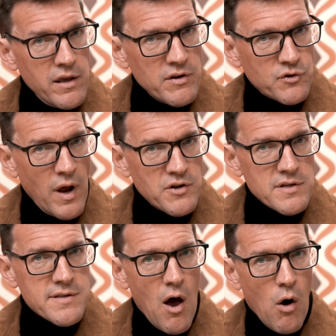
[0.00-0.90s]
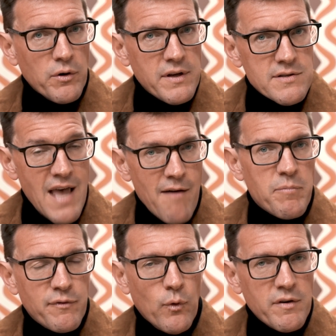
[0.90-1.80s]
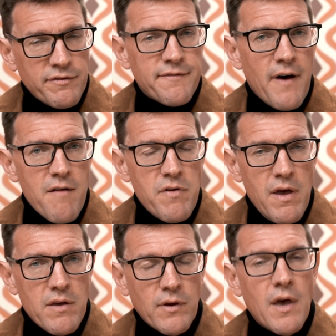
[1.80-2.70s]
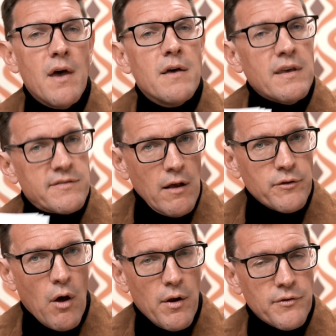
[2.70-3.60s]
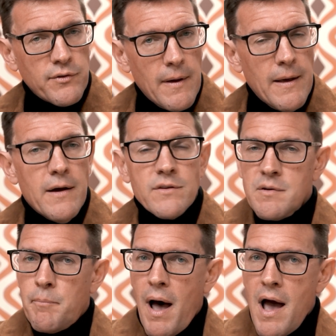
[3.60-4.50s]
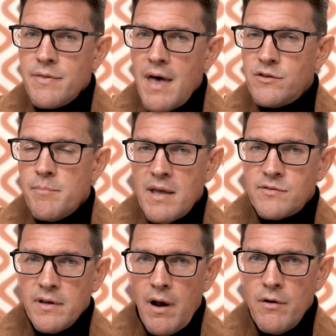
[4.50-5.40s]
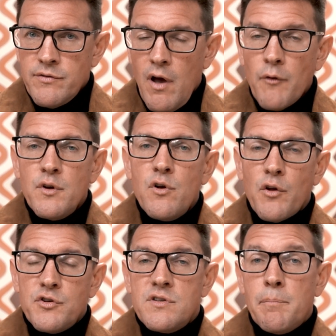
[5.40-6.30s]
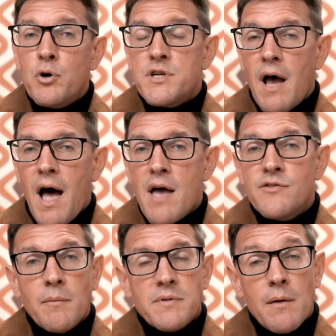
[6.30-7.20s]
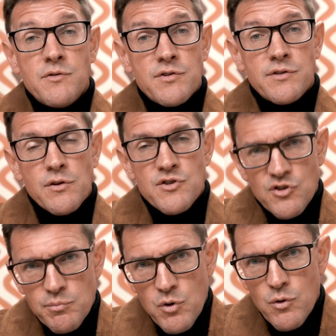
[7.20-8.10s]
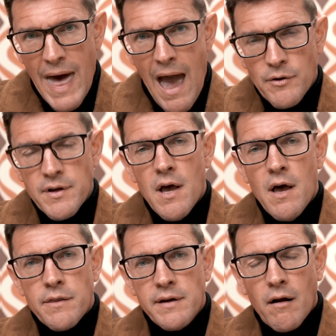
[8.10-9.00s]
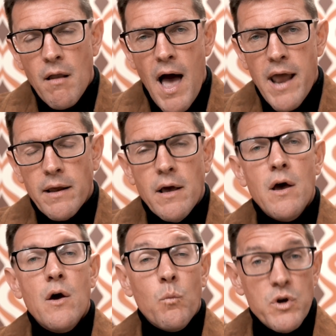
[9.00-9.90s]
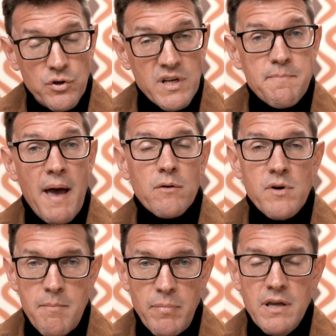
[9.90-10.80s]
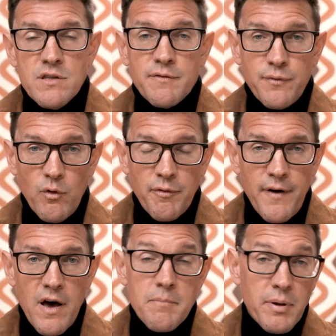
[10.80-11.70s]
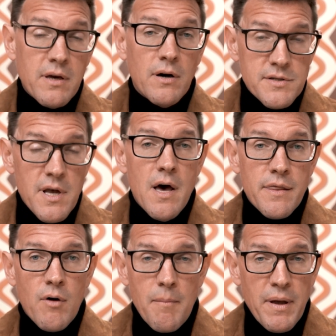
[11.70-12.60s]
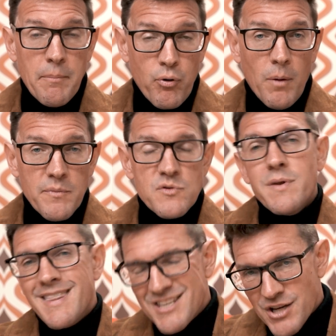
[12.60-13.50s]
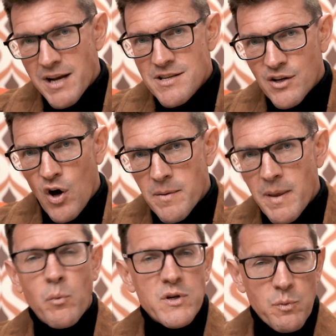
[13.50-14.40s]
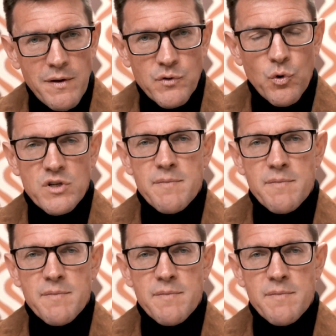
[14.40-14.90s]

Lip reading: US treasuries. Their holdings have been falling for 5 years. They sell dollars to buy their domestic currency, often not just to push it higher, sometimes just to smooth out the decline. We should expect the renminbi to fall further because there are big problems within the Chinese economy, which we've talked